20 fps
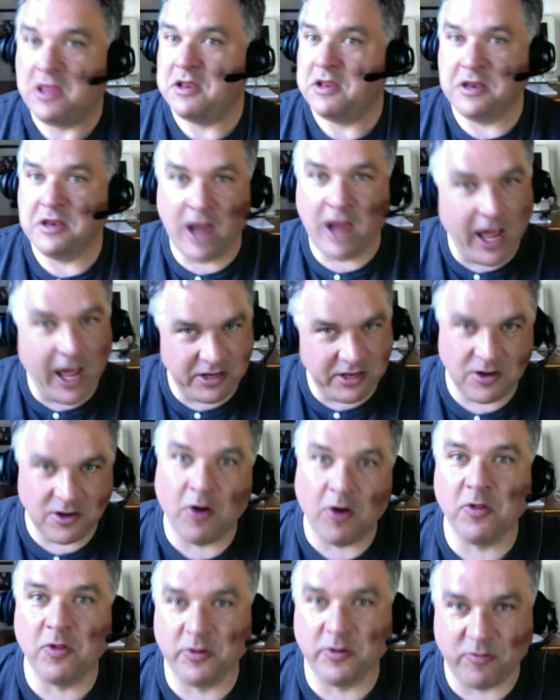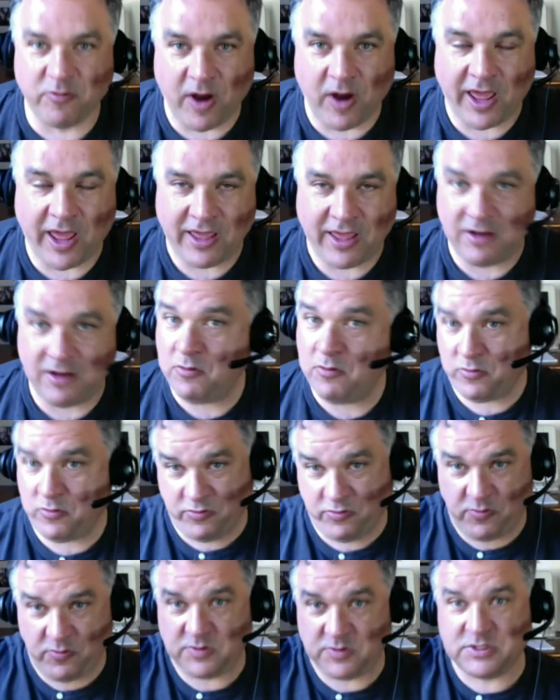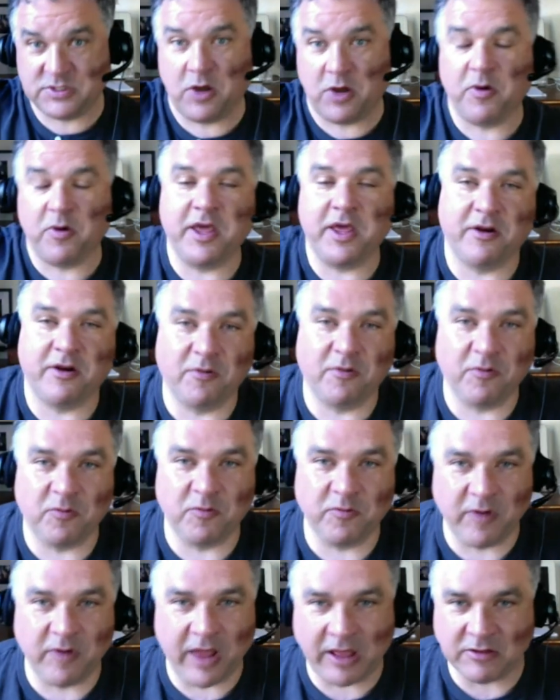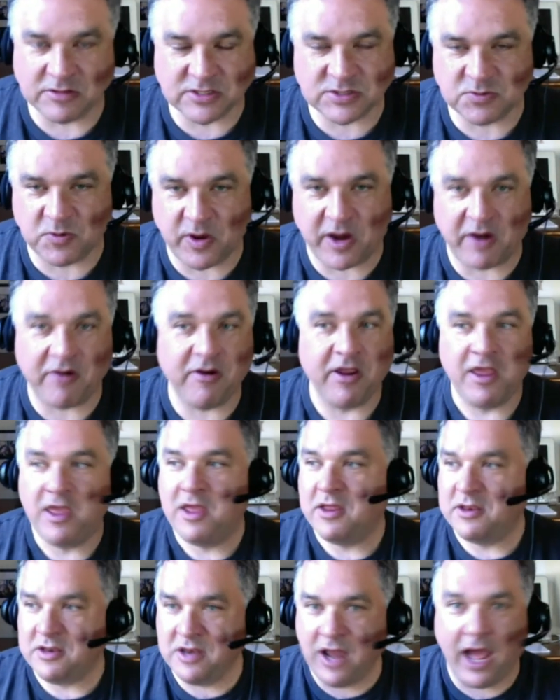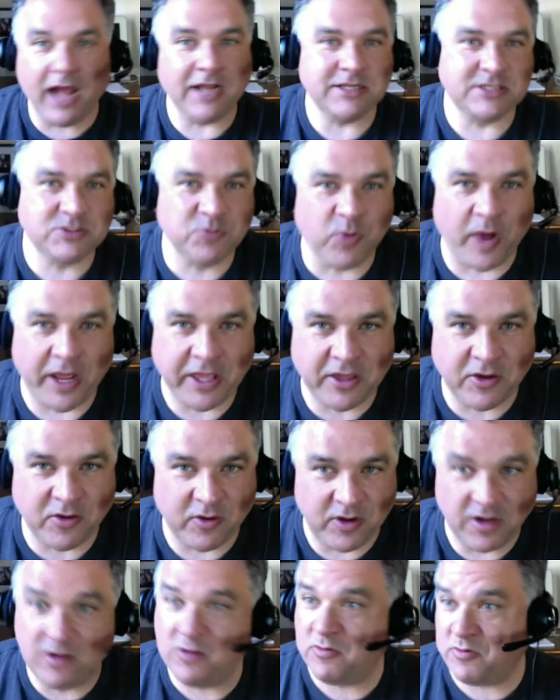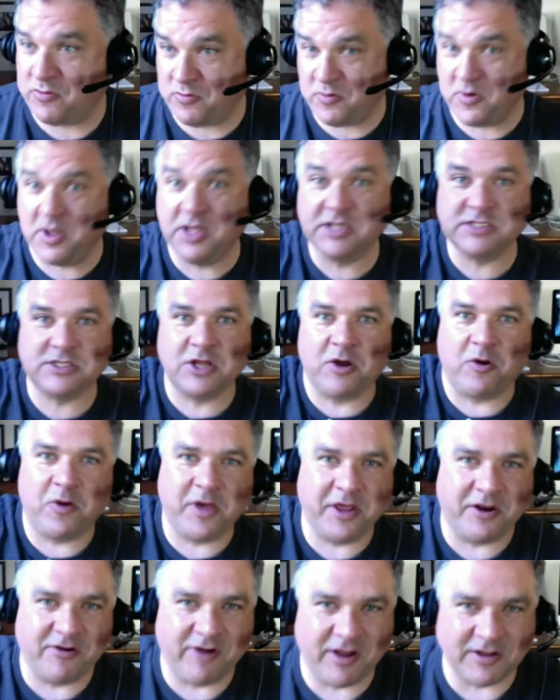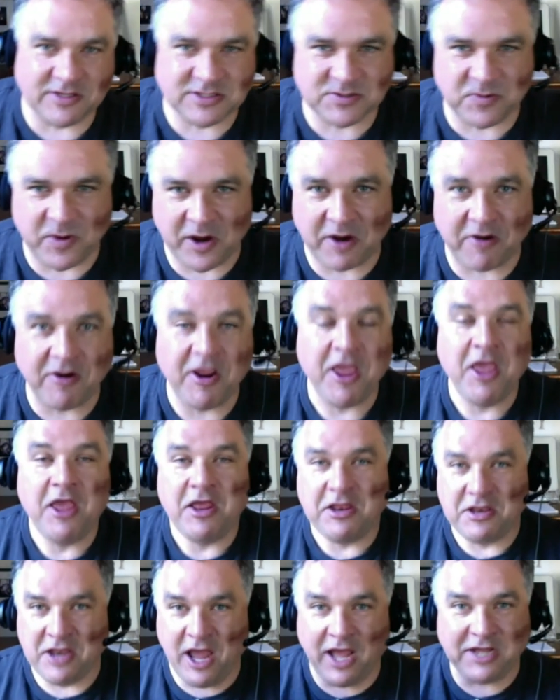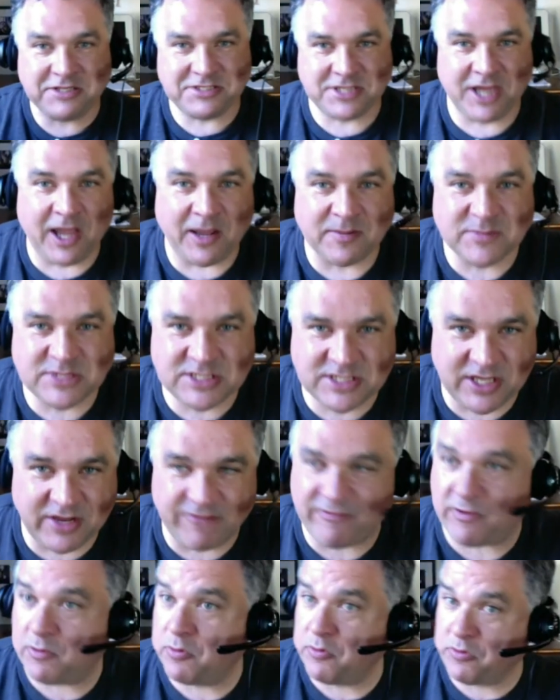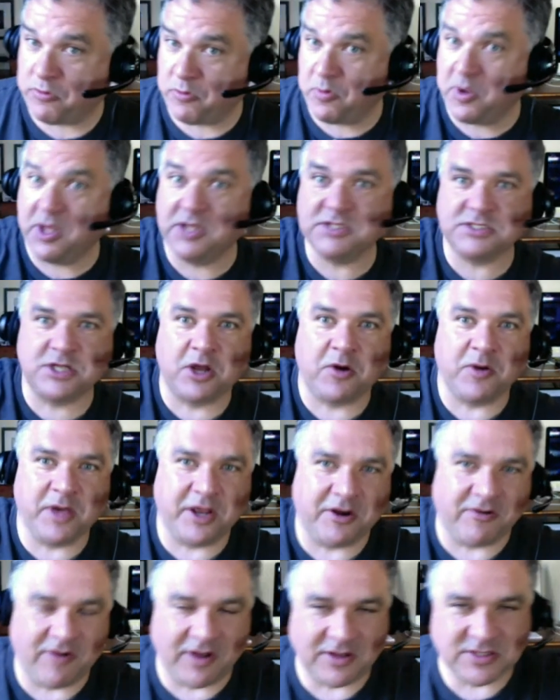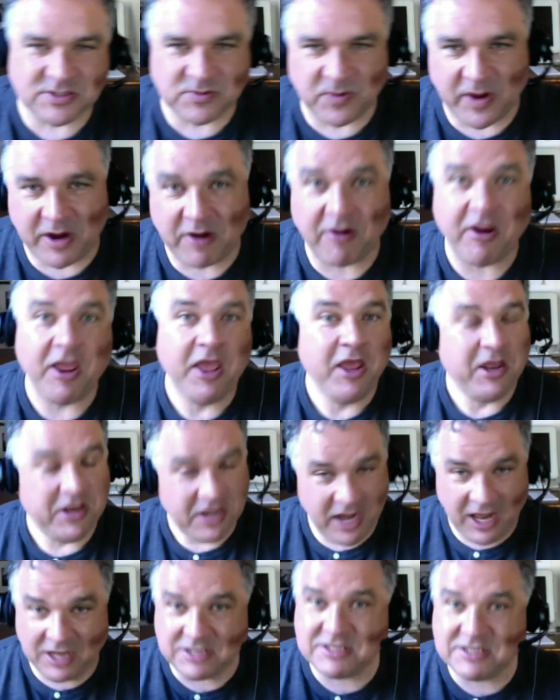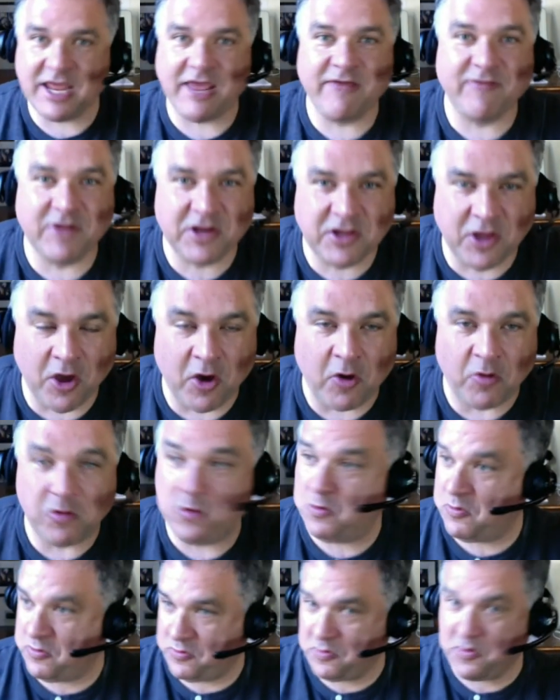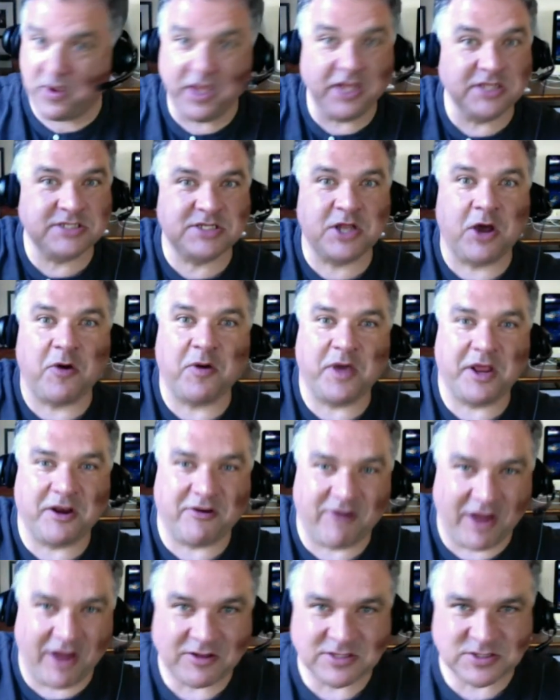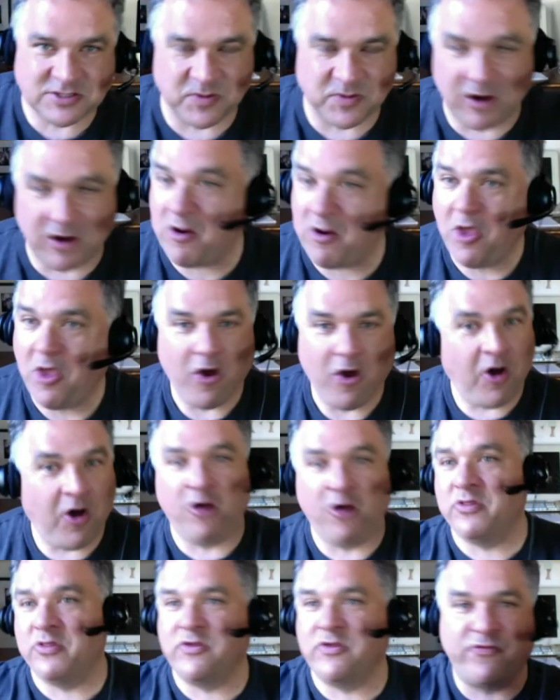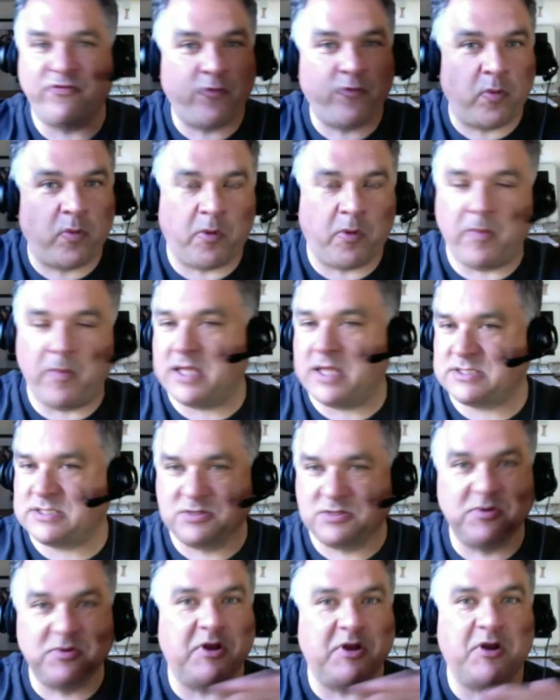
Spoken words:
Not Nolan Ryan, who threw his no-hitter elsewhere. Not Dwight Gooden, who threw his no-hitter elsewhere. Not Tom Seaver, who threw his no-hitter elsewhere. Not David Cohn, who threw his no-hitter elsewhere. All these former Mets threw their